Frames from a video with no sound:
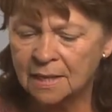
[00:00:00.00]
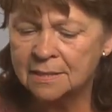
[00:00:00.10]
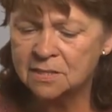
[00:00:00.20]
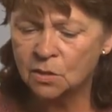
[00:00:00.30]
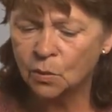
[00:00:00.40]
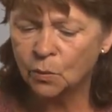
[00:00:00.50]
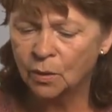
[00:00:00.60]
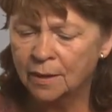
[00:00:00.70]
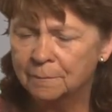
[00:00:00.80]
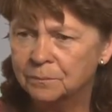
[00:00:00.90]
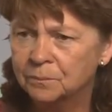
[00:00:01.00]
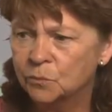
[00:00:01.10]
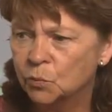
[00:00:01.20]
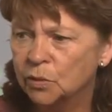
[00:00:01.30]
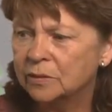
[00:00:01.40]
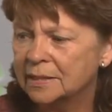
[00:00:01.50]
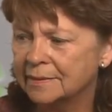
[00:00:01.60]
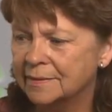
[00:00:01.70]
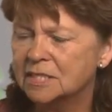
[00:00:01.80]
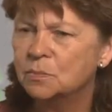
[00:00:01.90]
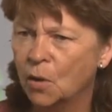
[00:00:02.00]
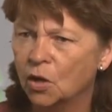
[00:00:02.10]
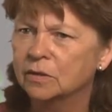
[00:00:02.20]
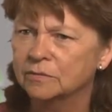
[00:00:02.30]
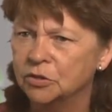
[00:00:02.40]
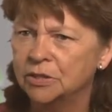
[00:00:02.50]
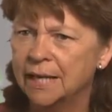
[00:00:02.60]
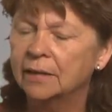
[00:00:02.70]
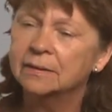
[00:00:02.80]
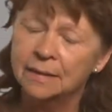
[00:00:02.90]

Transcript: And so um, really this part of Union County,